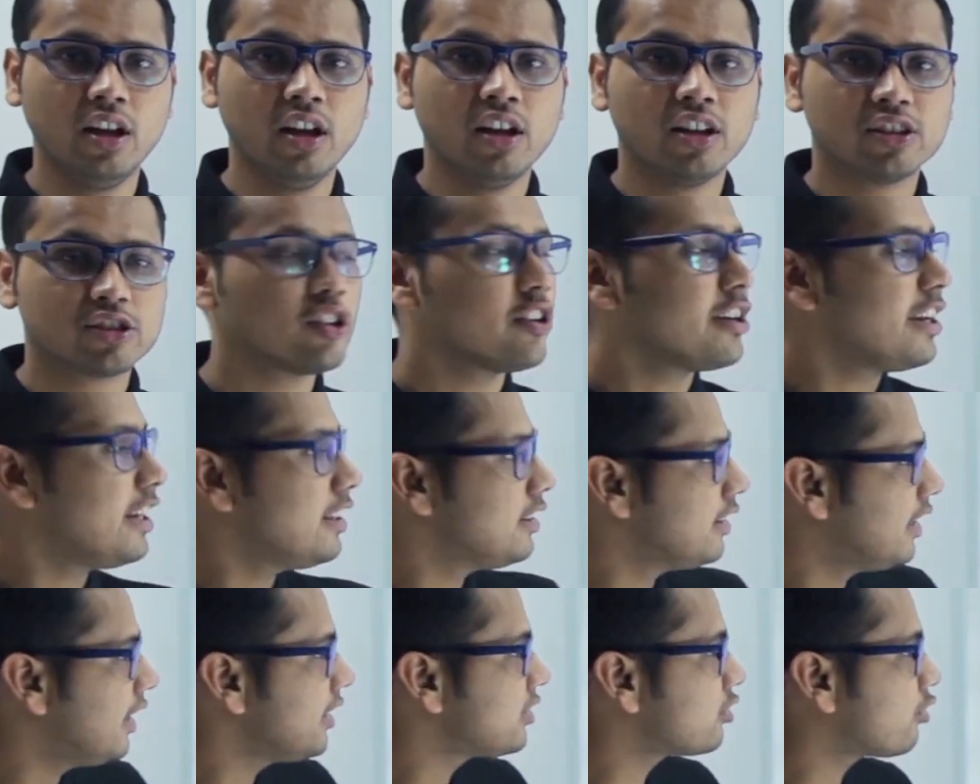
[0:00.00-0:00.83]
So in
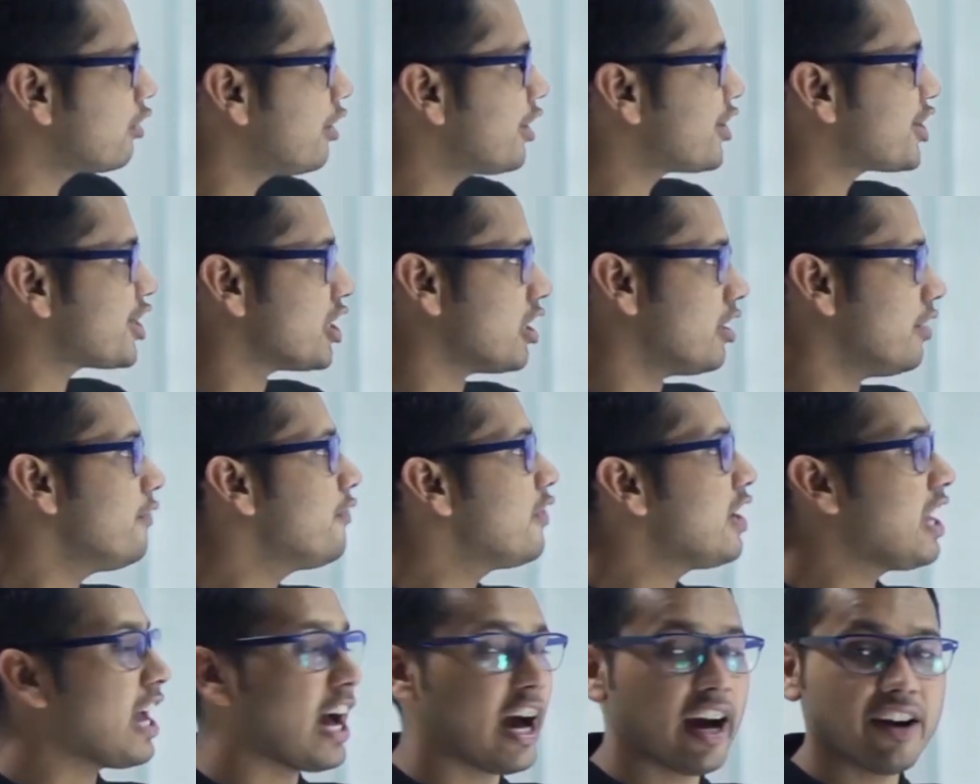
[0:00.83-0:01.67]
this question,
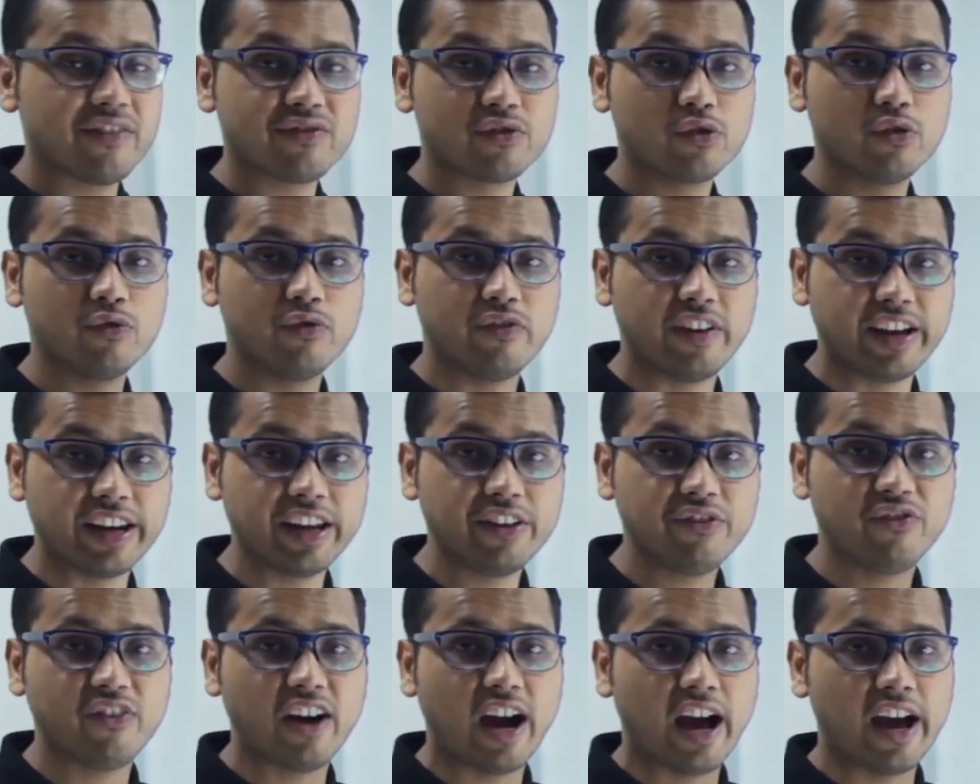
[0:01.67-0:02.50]
we have to
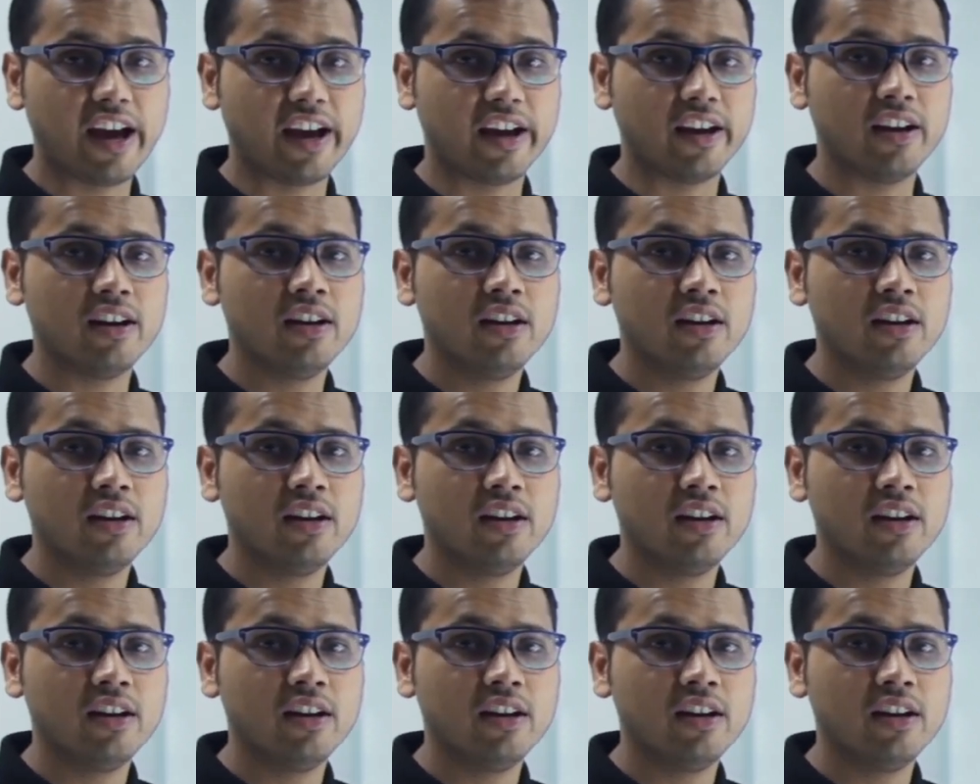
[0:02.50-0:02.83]
verify